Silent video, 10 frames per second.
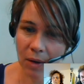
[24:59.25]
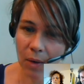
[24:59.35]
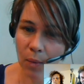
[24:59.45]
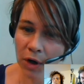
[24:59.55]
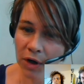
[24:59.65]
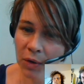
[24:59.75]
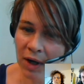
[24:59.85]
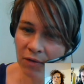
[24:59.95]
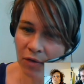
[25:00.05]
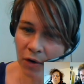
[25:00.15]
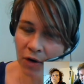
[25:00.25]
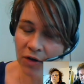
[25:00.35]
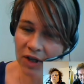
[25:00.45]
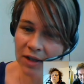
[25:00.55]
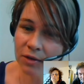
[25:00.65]
what you have
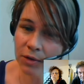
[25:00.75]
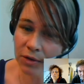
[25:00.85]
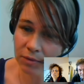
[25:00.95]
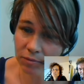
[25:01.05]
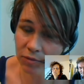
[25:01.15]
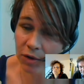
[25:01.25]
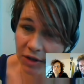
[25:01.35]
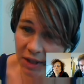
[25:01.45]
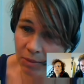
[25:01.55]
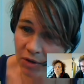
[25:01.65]
learned into your team